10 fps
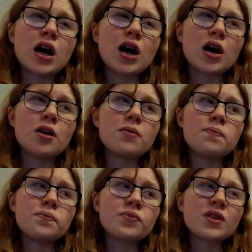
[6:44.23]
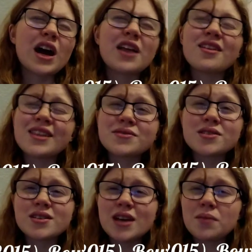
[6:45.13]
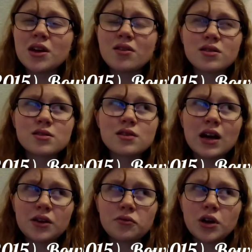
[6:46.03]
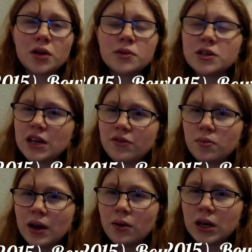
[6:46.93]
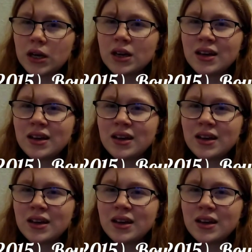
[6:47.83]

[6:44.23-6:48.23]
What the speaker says: And I think that was the same year as Alan Rickman and David Bowie.